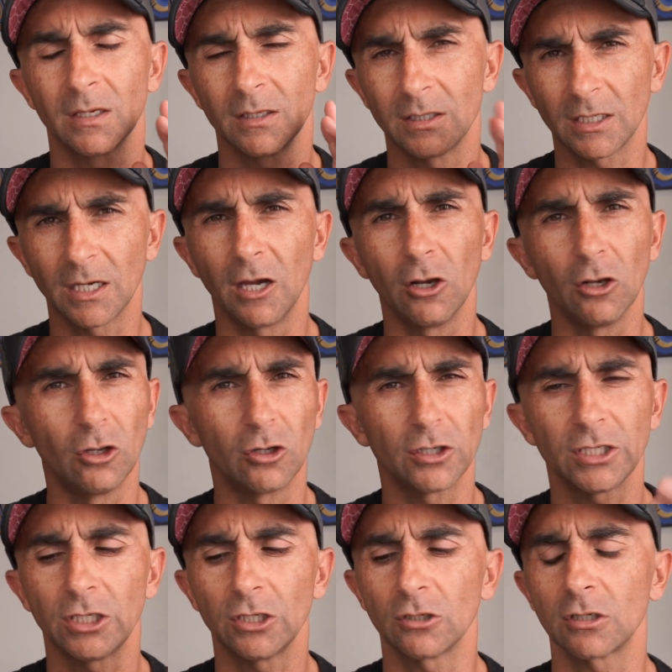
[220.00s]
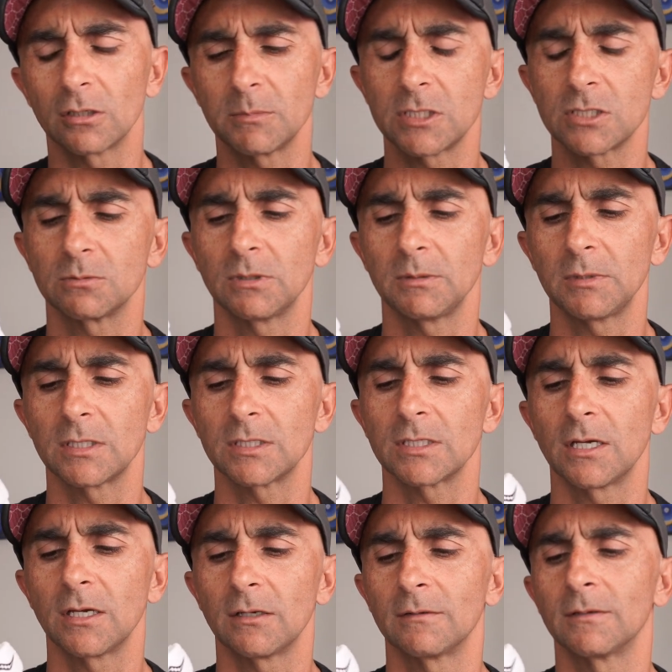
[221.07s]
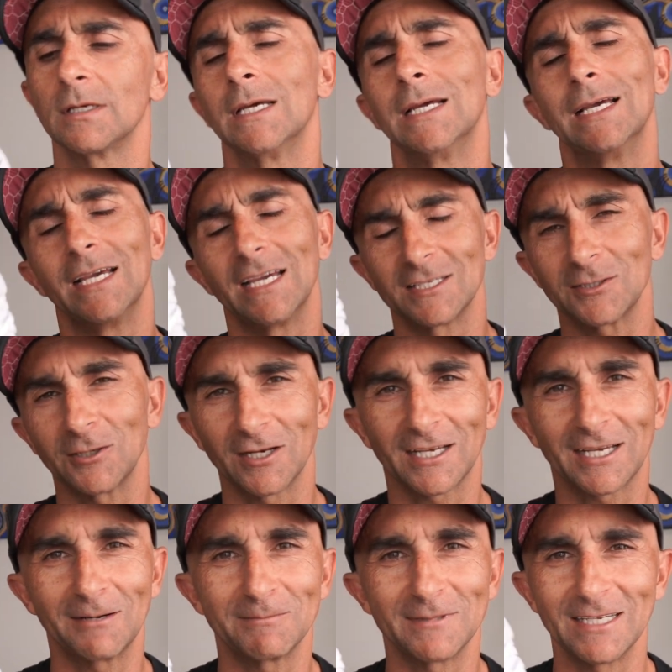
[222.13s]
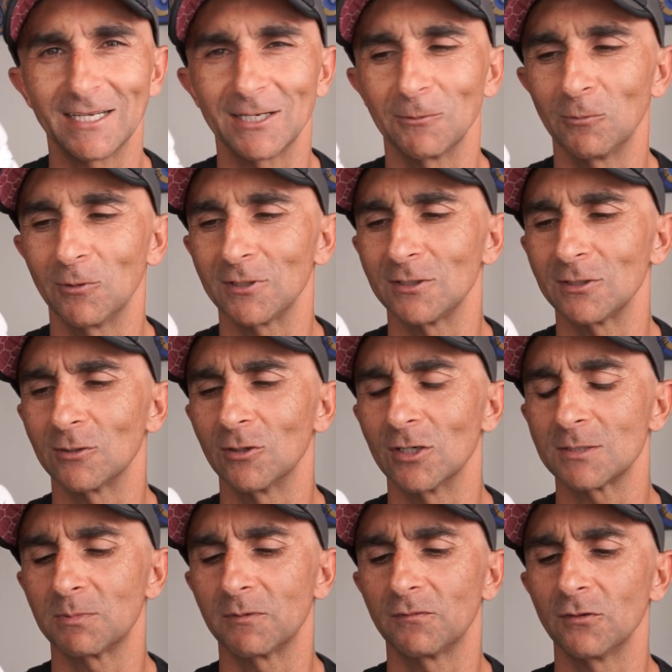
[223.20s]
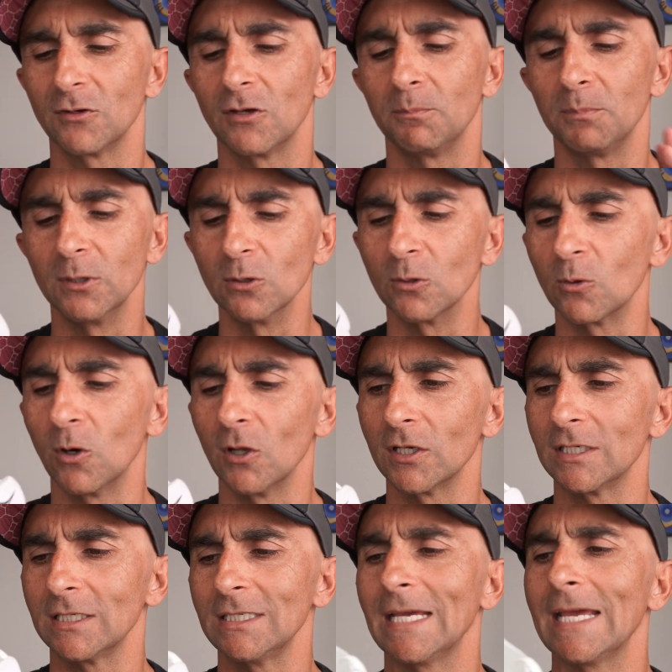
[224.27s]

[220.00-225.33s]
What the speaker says: you go long and you're going to be swimming. So it's going to come down to what you guys prefer. Build quality,